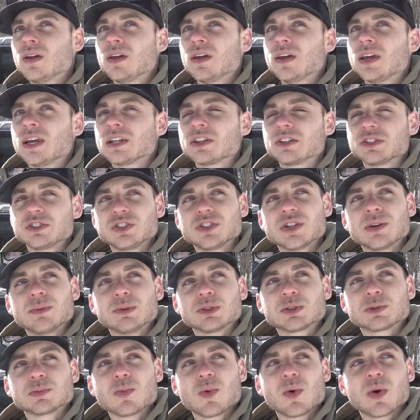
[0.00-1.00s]
Hit the gym
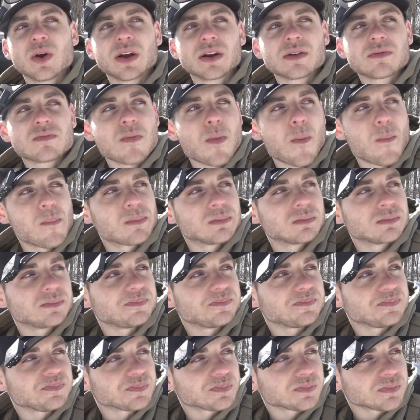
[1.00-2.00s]
this morning.
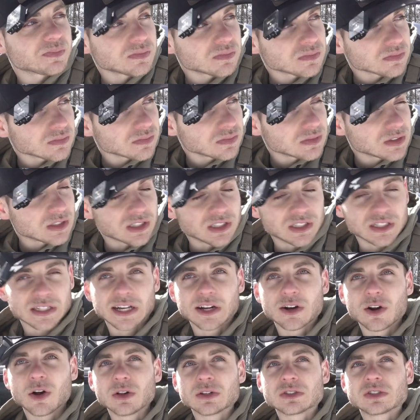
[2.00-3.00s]
I'm gonna
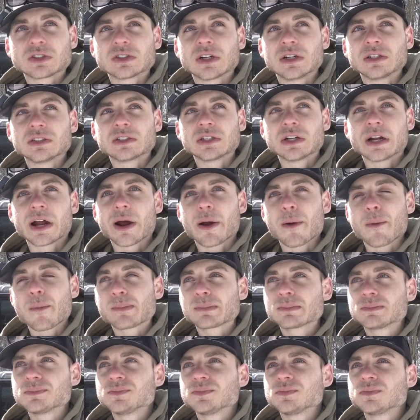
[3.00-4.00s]
get all this done today
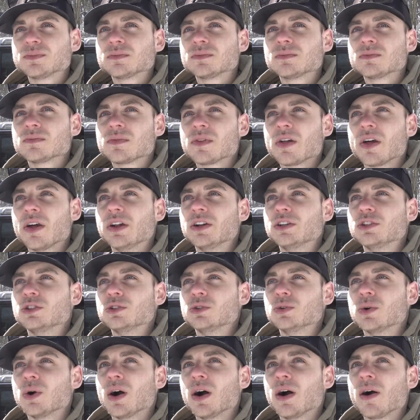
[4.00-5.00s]
and
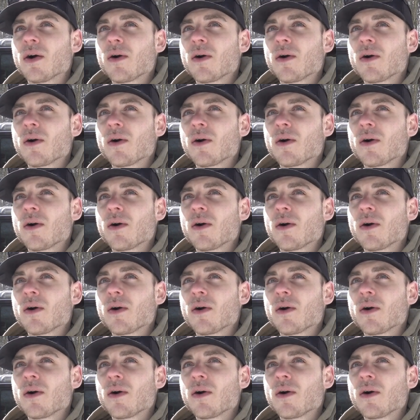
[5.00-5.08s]
do